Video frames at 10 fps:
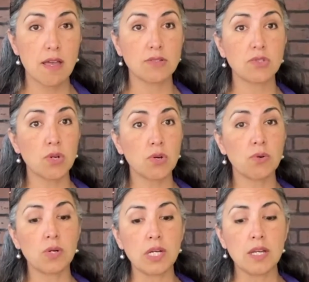
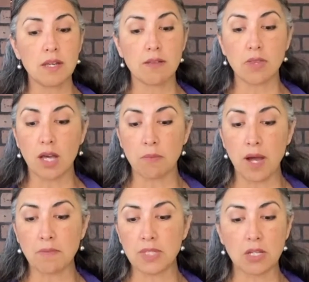So
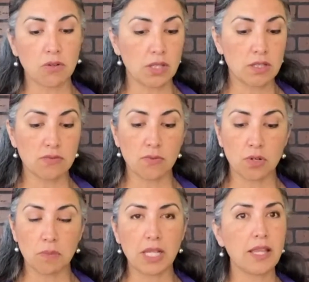I'm hearing this for
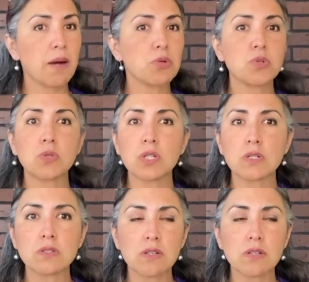my Labradors,